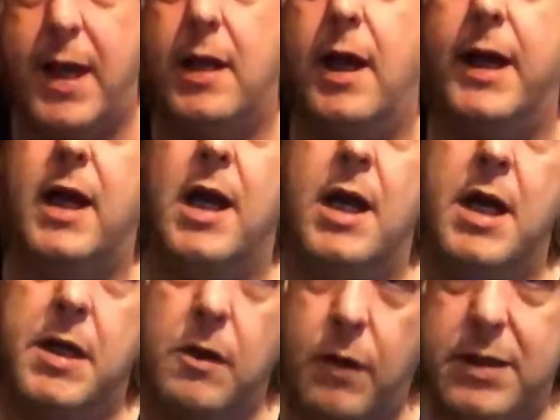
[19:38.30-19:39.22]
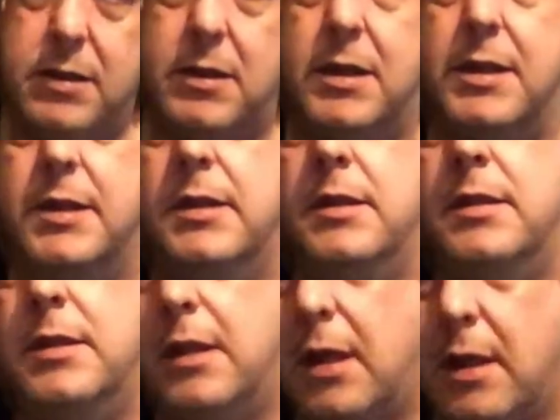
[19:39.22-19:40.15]
like
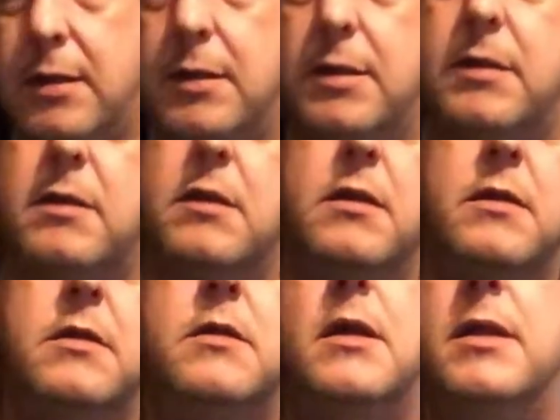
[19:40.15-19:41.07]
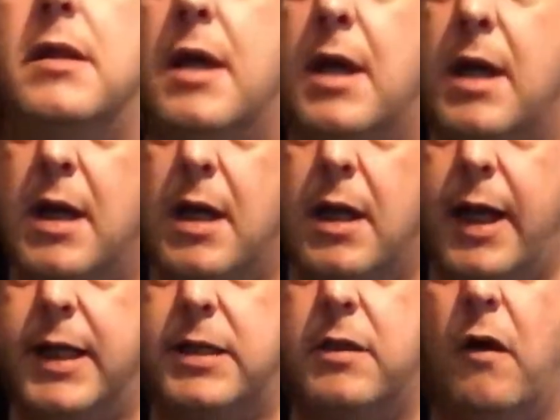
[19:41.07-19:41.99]
questions and answers and,
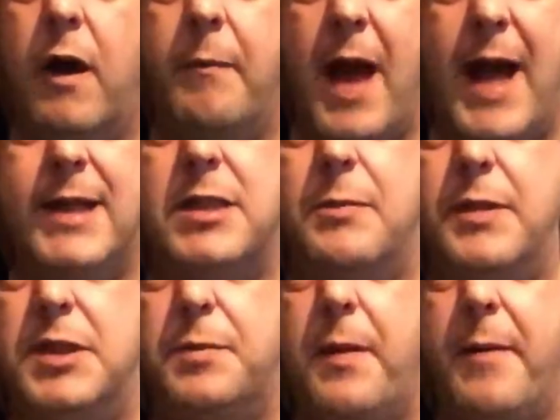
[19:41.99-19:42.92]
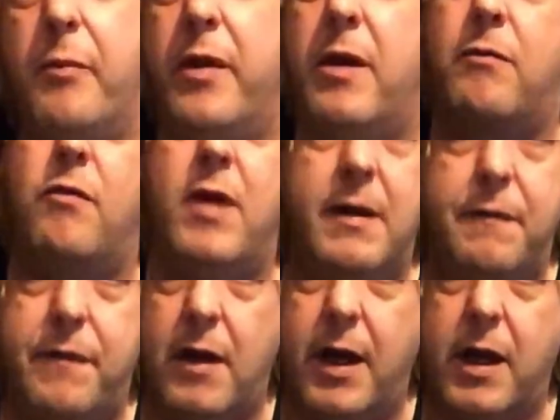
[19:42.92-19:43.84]
like, time that has to be spent when I really
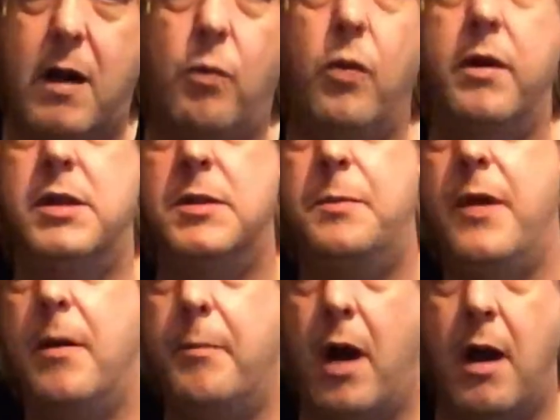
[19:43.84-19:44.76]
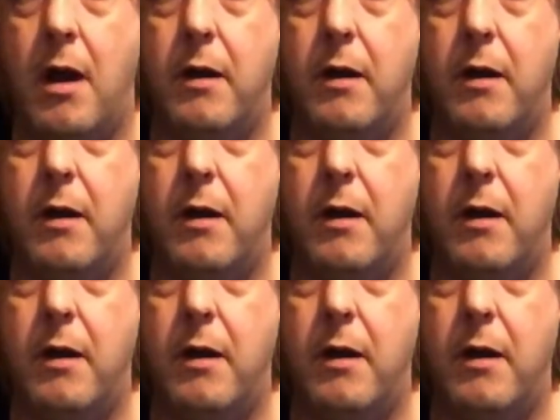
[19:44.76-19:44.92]
feel like I want to just be on my